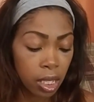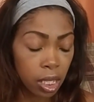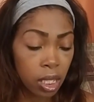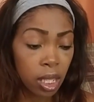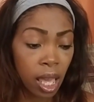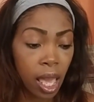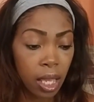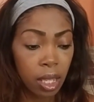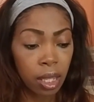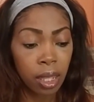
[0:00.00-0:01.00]
since
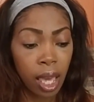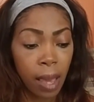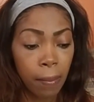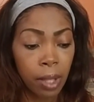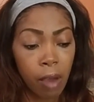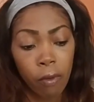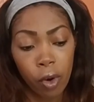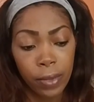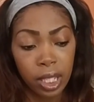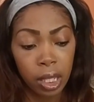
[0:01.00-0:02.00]
that
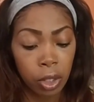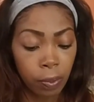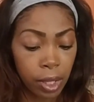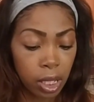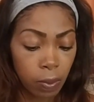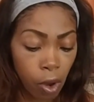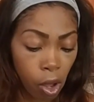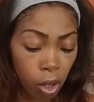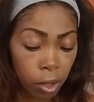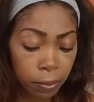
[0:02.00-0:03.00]
platform is a little bit
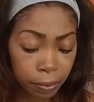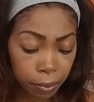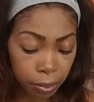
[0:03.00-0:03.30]
smaller.